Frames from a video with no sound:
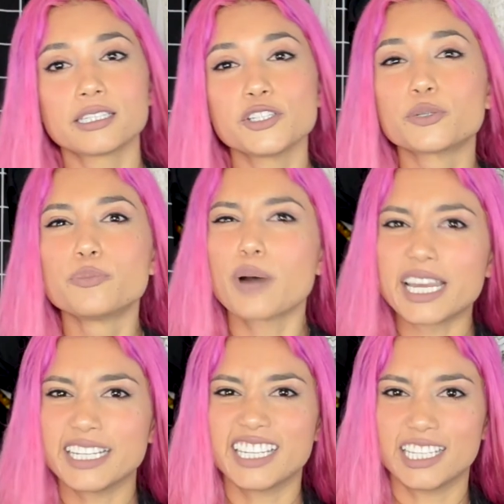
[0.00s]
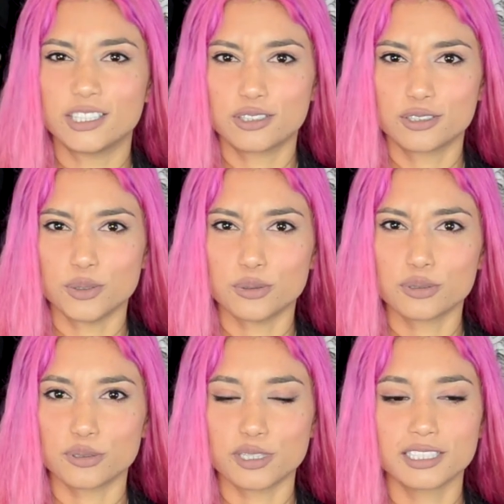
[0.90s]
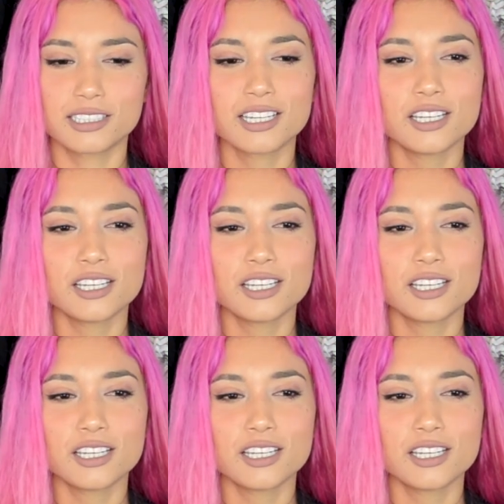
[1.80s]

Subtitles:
your body gets used to it.